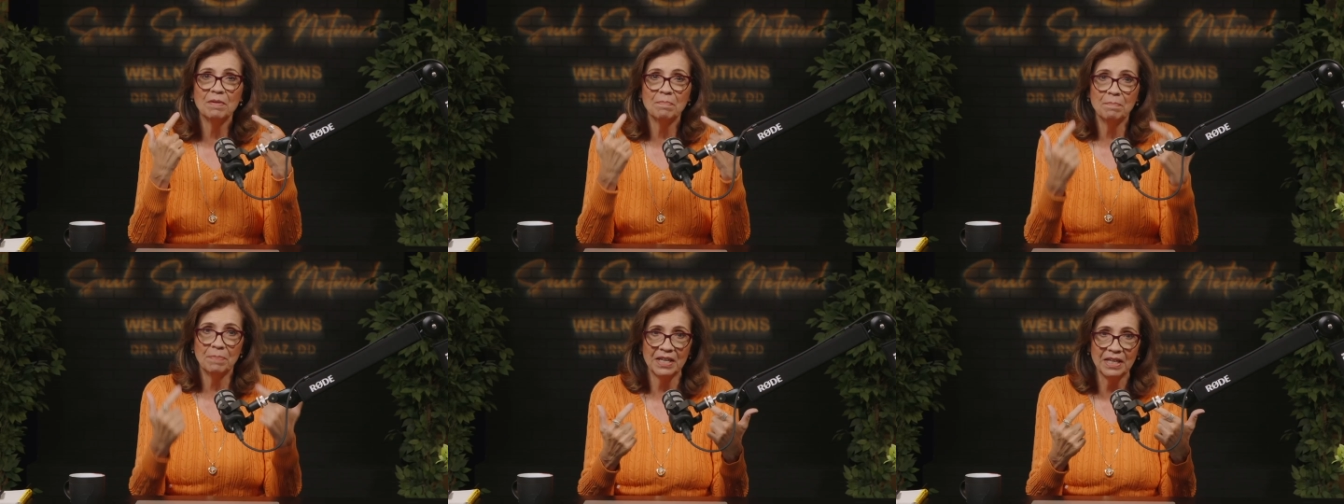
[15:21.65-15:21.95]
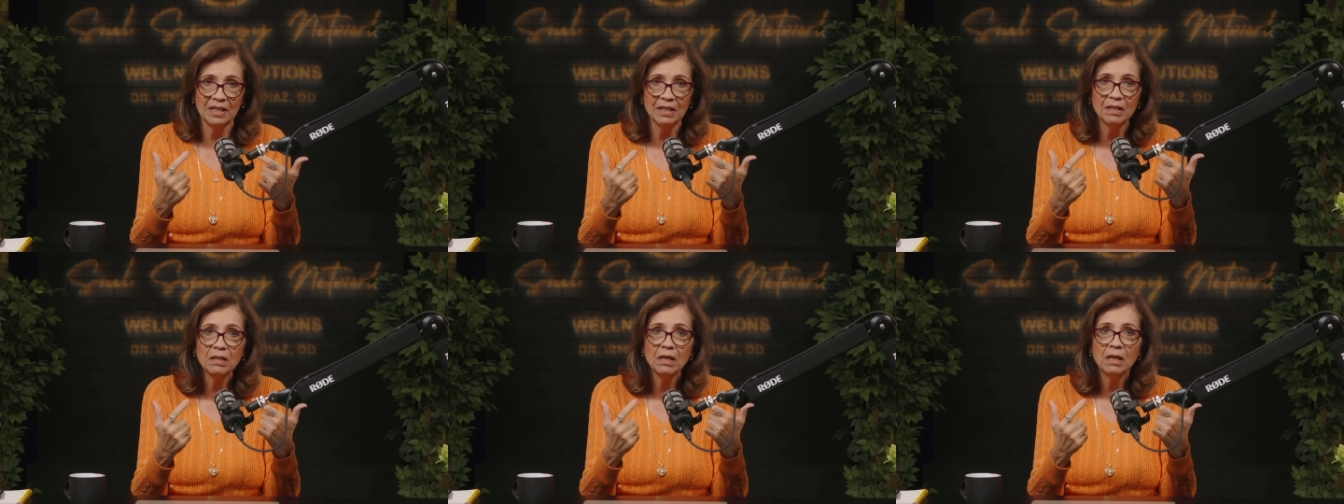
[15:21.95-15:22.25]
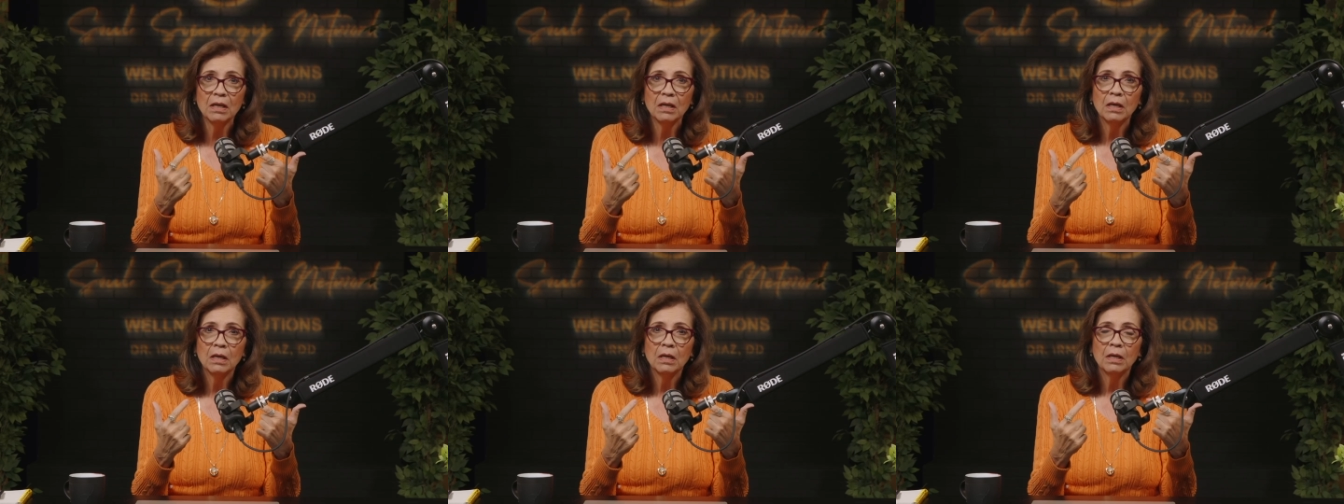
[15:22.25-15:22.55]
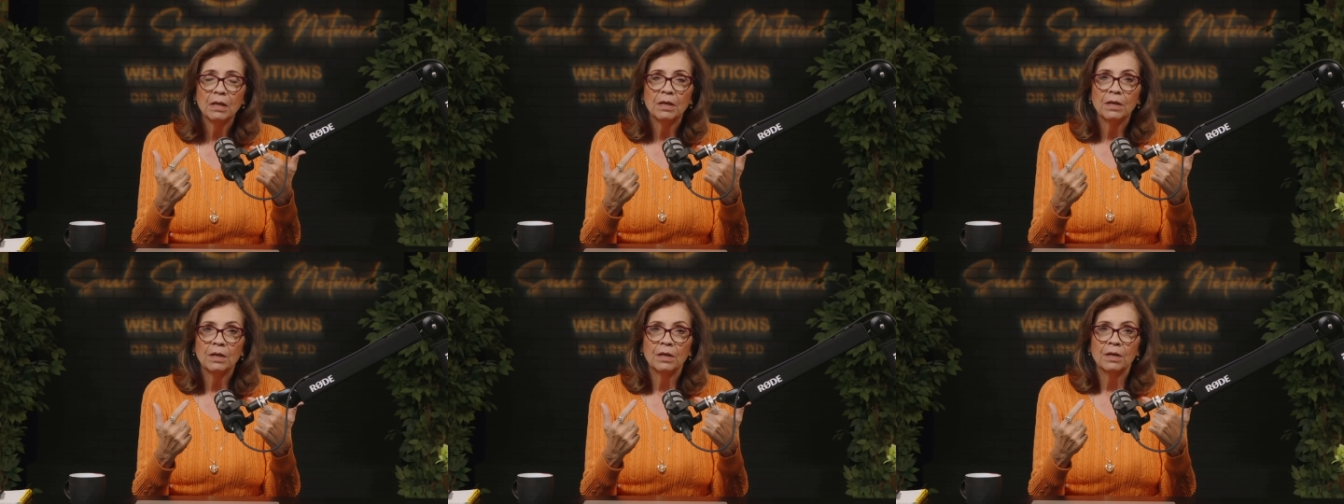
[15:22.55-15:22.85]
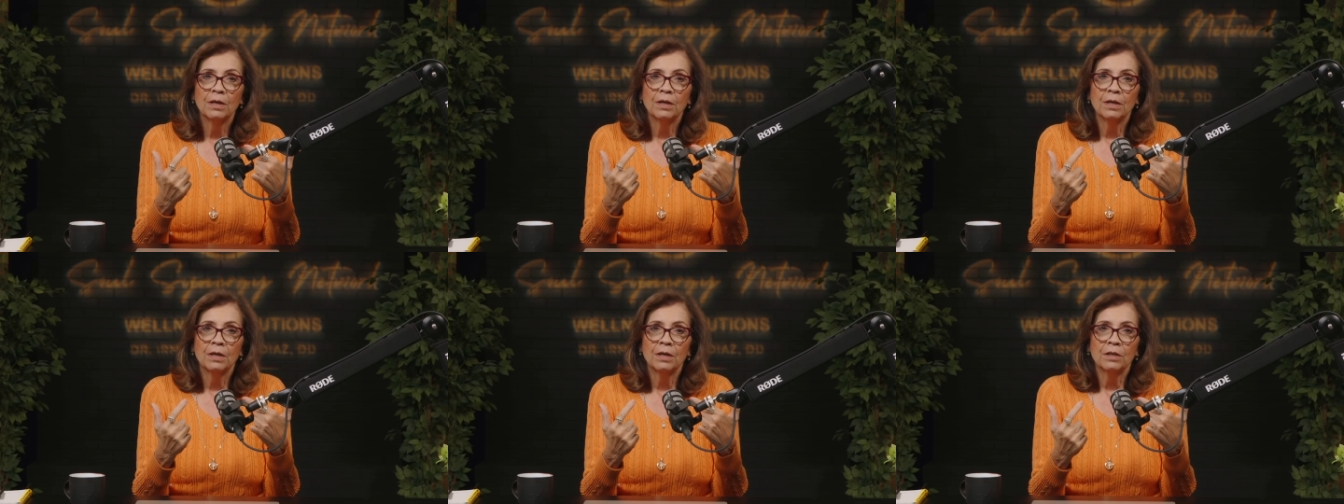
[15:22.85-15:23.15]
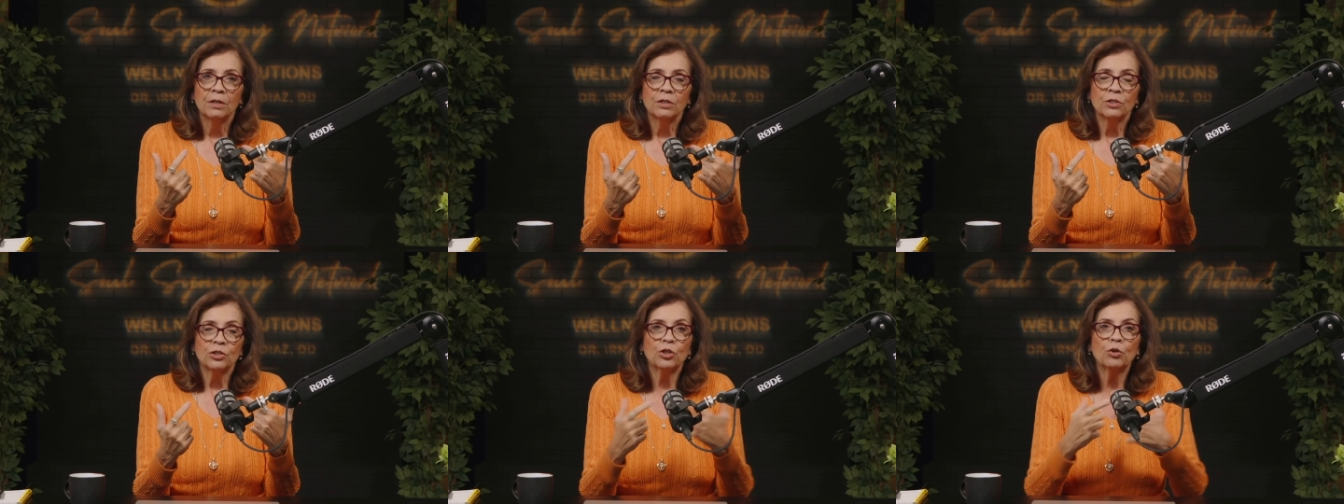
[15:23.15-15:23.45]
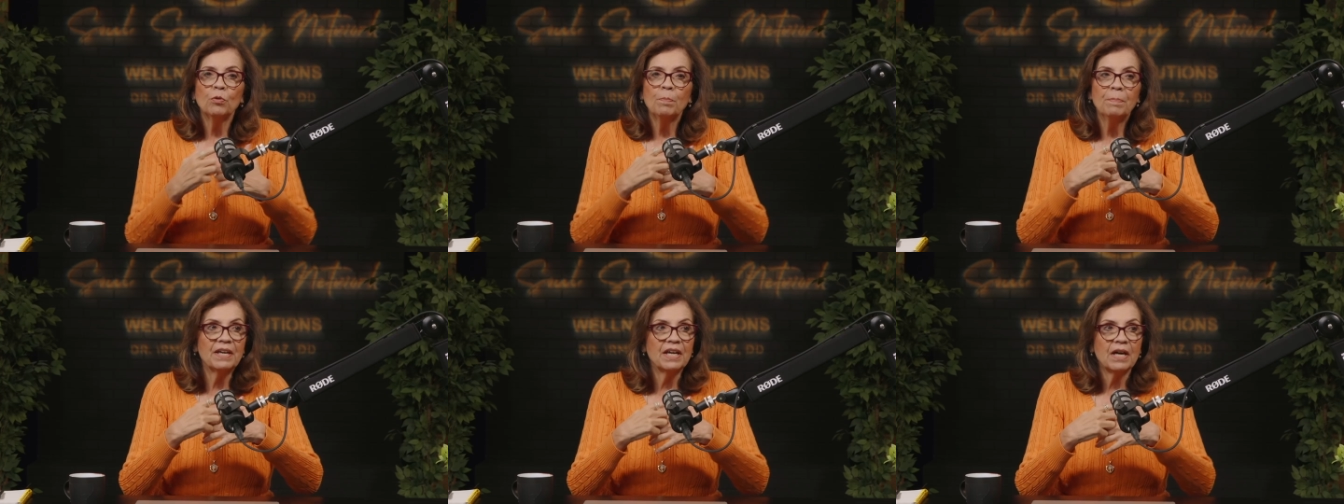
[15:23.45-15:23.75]
being
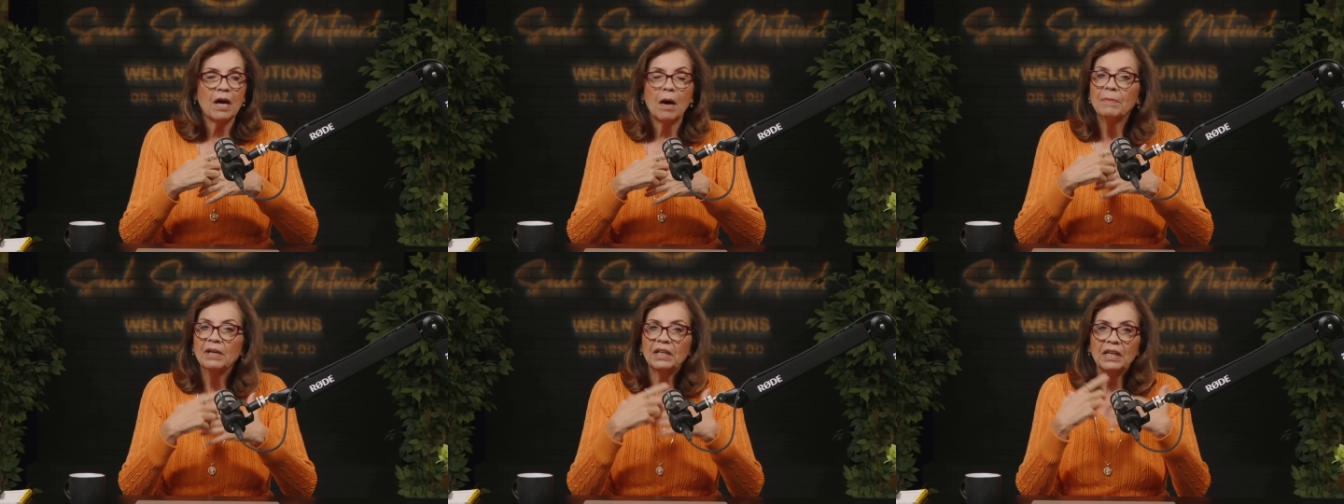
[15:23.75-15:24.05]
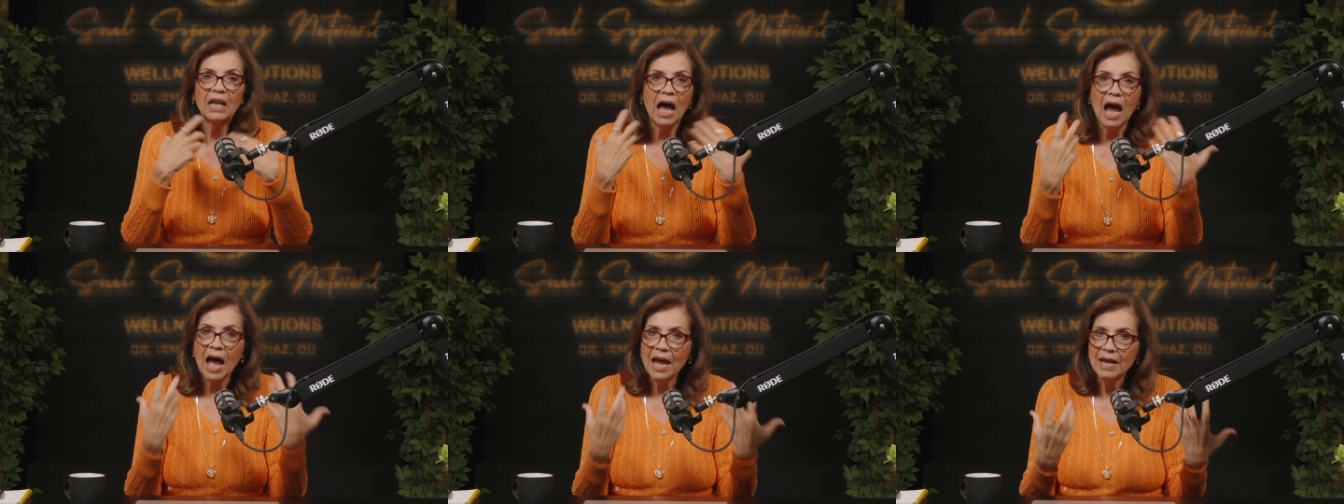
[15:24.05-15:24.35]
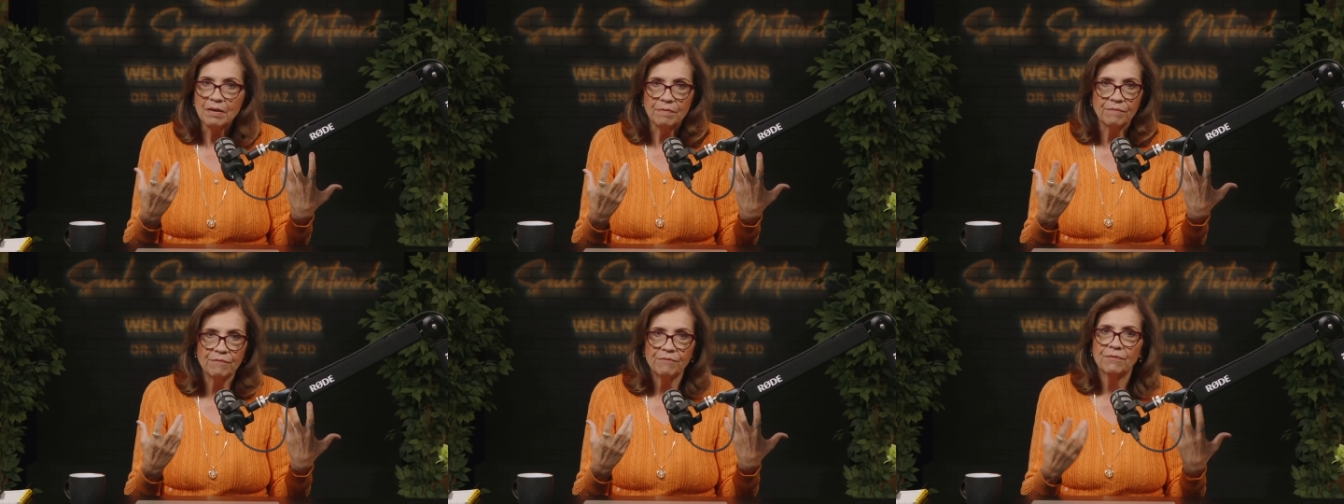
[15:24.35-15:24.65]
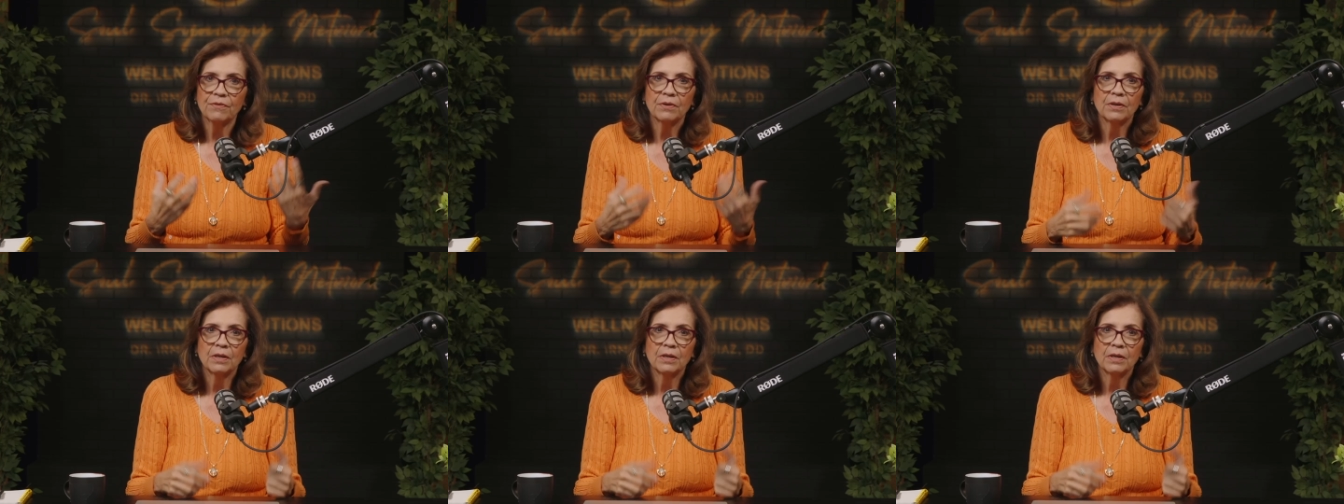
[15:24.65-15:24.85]
to become alive.